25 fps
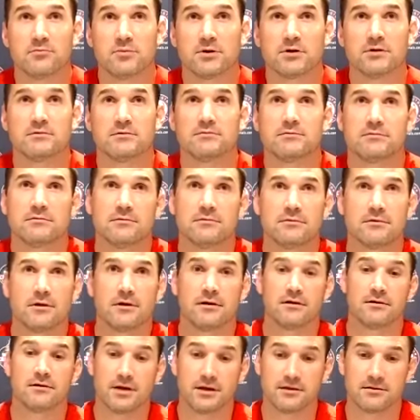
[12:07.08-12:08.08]
but, you
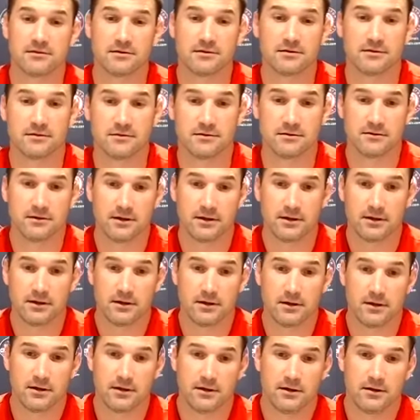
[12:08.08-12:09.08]
know, I think
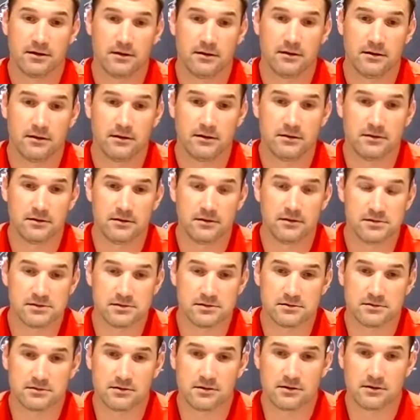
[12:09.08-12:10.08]

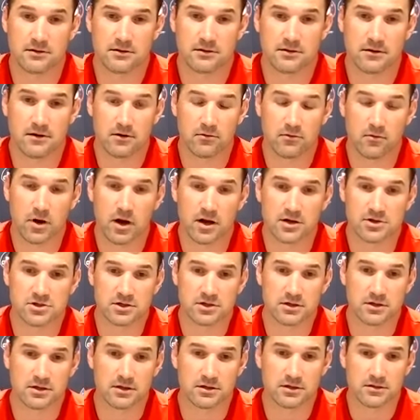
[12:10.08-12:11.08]
he's, you know,
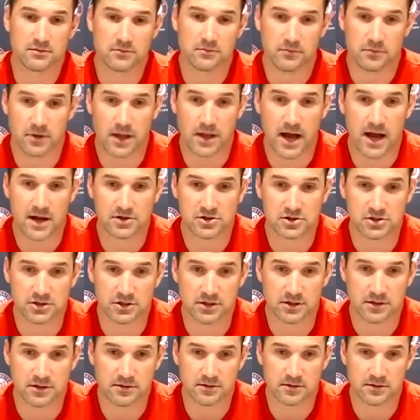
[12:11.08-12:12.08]
watching him last
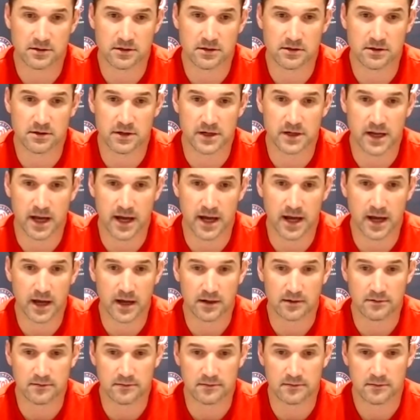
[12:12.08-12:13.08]
year and the year he
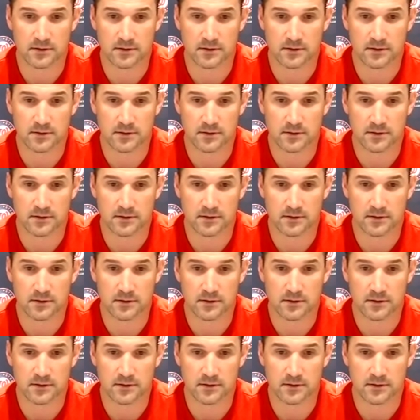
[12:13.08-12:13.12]
had,